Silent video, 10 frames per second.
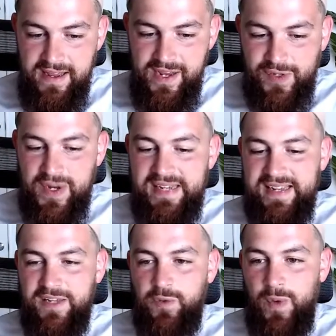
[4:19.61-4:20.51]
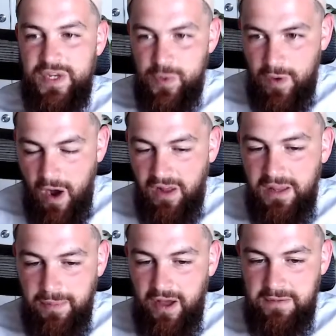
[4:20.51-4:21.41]
So he says, when you call
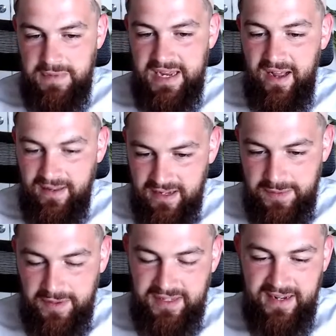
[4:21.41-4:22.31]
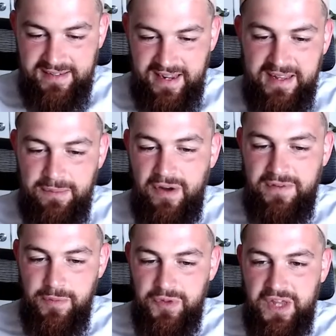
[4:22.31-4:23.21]
upon me, Allah subhanahu wa ta'ala is telling Prophet
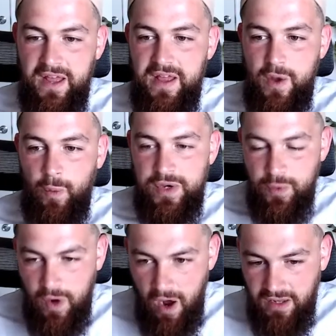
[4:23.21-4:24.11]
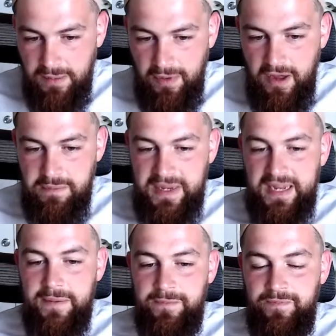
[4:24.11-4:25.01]
Musa, when you call upon
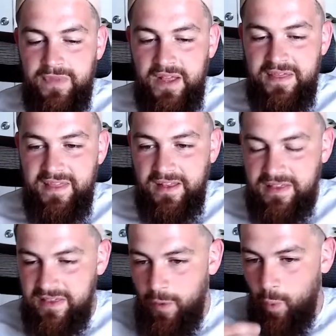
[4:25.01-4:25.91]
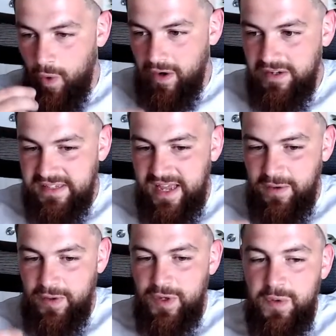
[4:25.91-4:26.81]
me, the words that you're
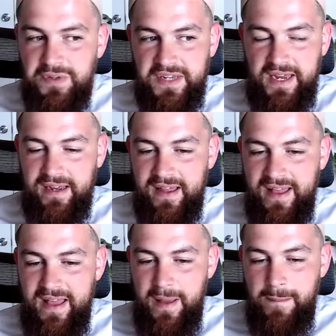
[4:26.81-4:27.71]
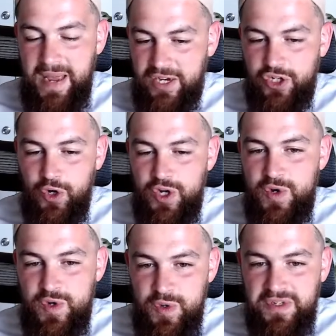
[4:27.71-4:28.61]
using, make sure you
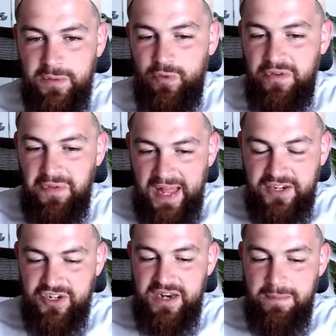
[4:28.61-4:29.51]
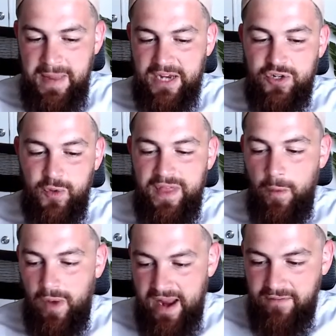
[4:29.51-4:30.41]
do some reflection and make sure that
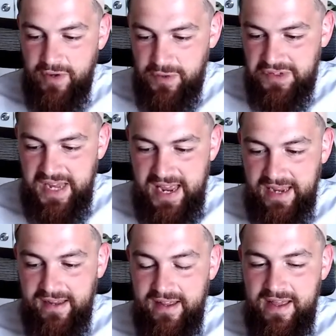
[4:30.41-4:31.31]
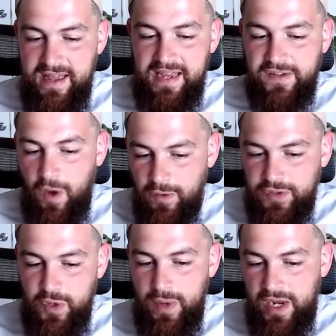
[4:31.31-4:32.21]
whatever you're saying is
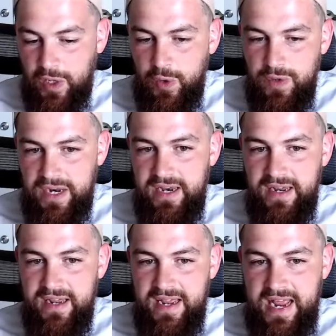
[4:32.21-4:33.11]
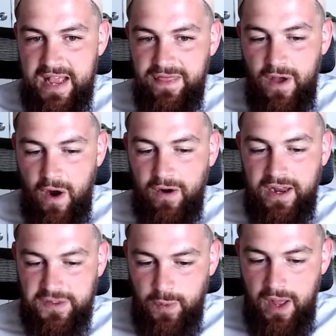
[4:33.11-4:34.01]
also included in the
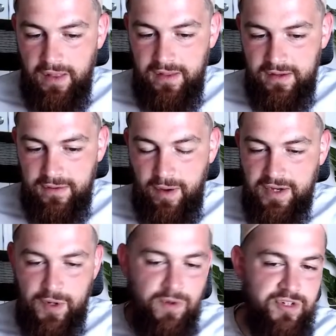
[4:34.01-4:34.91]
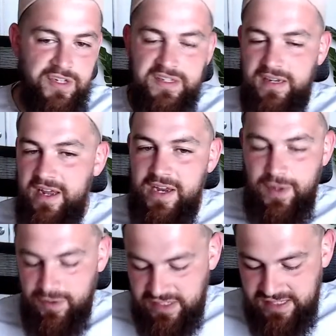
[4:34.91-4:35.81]
heart as well, right? Don't just
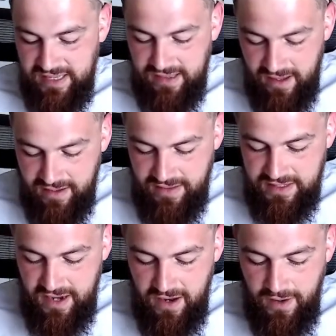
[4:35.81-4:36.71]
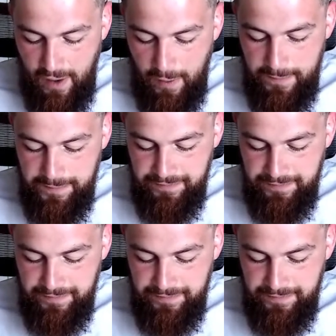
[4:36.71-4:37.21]
let the tongue go.